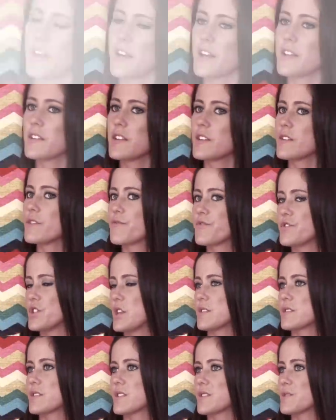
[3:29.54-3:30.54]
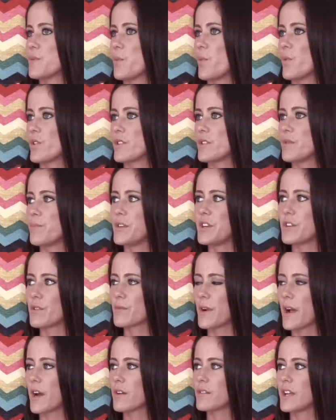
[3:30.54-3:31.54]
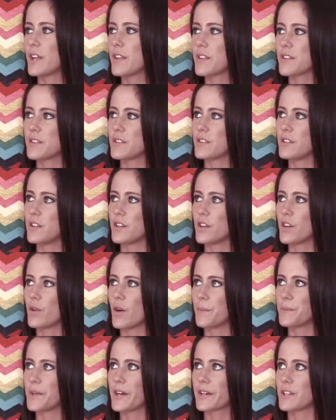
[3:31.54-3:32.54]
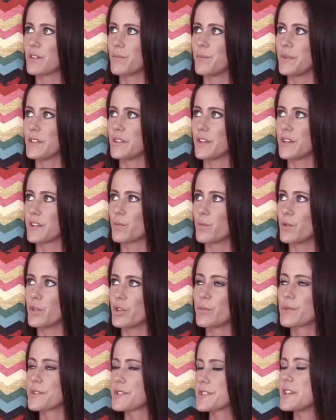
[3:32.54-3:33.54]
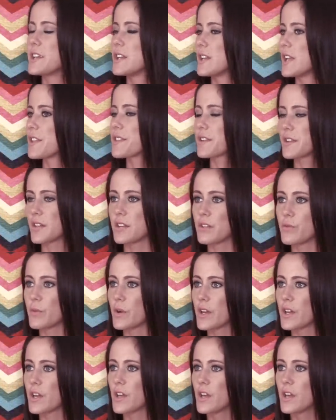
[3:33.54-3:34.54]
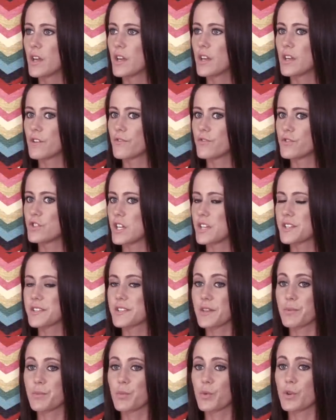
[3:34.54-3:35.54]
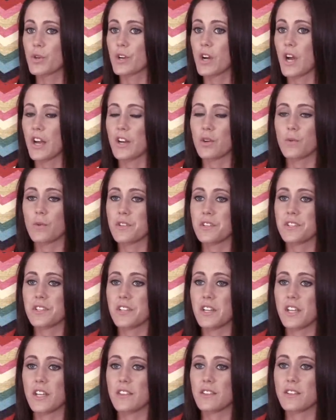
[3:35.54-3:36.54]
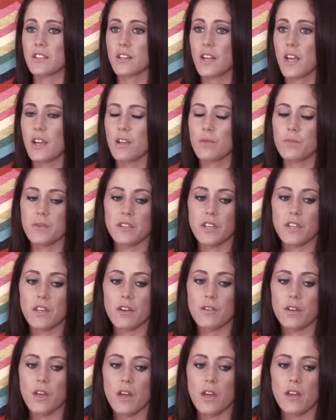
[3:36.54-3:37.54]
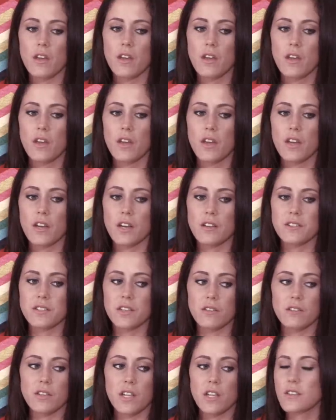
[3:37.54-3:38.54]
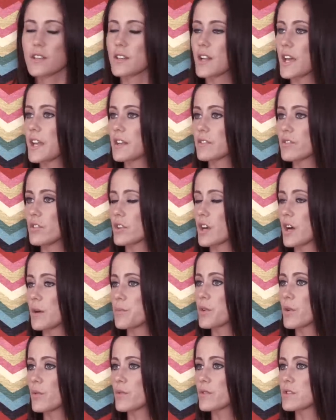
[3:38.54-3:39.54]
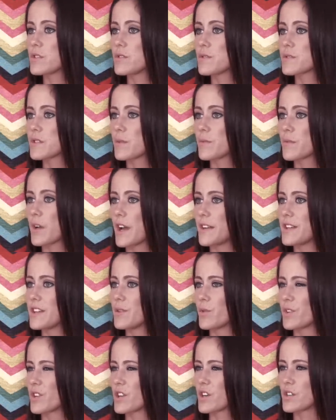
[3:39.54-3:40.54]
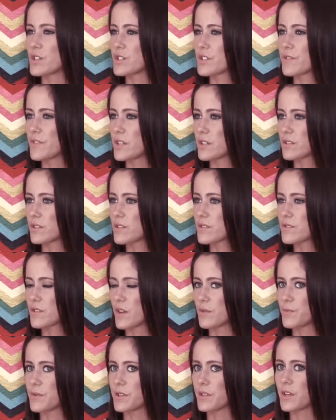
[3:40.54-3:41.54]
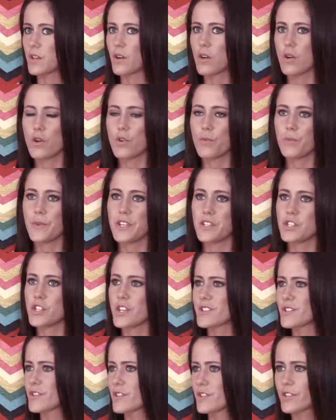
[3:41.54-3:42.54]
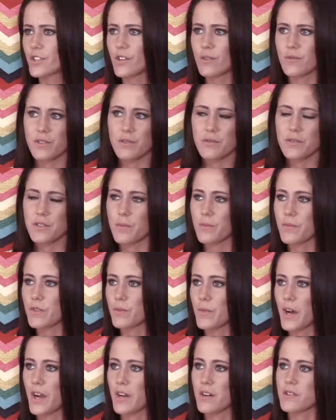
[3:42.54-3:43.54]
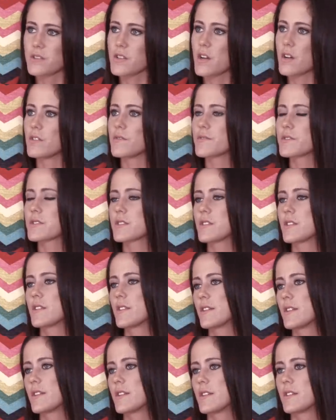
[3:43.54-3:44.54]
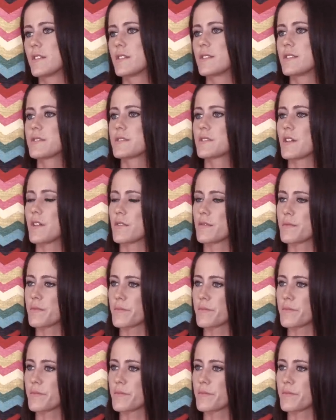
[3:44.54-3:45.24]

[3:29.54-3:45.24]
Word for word: and, and if Jace doesn't want to be around Nathan, you know, I'm not going to be like, well, we're seeing Nathan anyway. If Jace said, we're, I don't want to see Nathan today, I'd be like, okay. And I tell Nathan, hey, look, I'm going to do some. I didn't want to hurt his feelings, so I'd be like, oh, me and Jace are going to go do something by ourselves. Gotcha. So.